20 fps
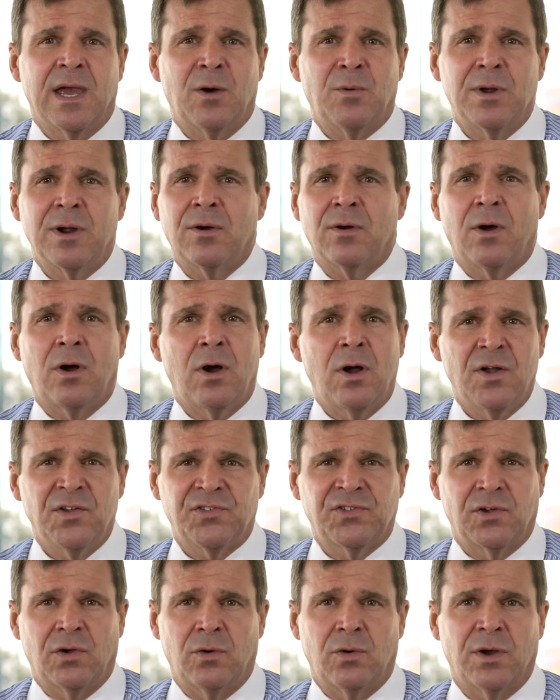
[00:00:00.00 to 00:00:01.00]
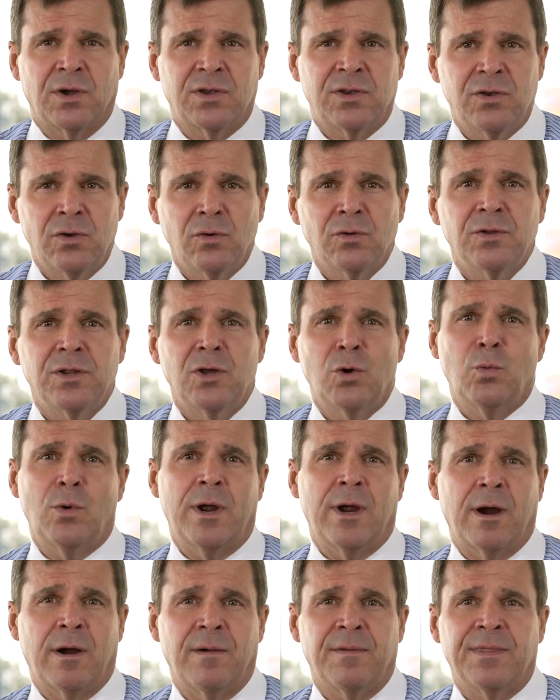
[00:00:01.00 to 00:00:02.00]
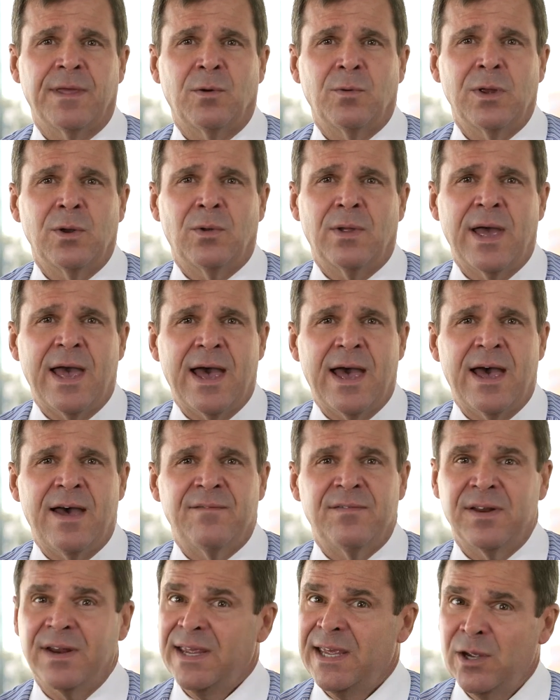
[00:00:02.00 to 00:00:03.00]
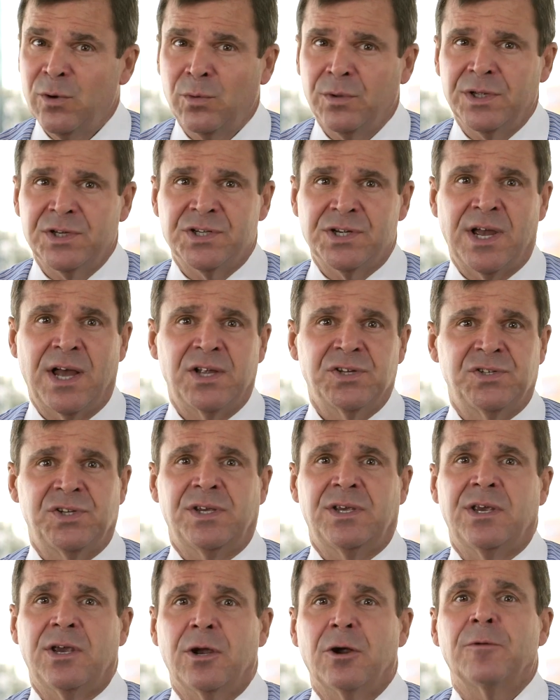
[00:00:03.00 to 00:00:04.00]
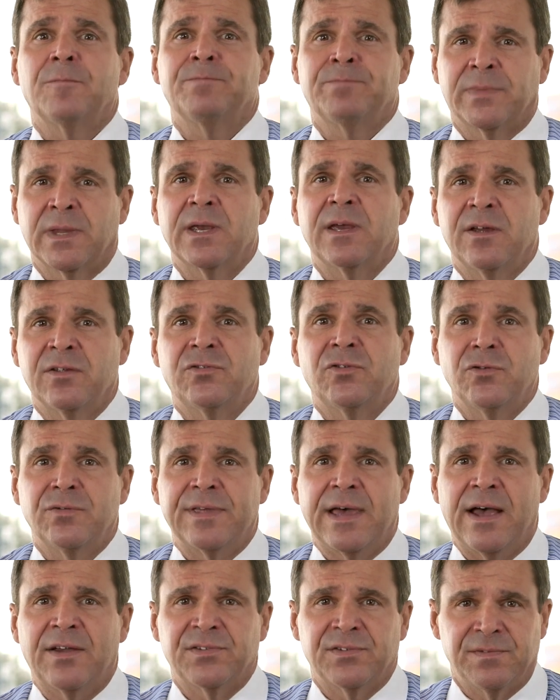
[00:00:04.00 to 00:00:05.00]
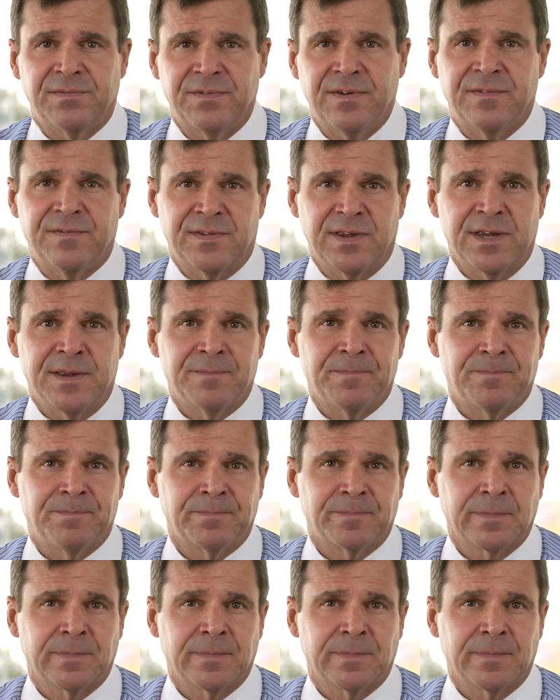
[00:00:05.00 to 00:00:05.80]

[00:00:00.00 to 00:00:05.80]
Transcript: And we are also acutely aware that we will have an equally challenging year in 2015.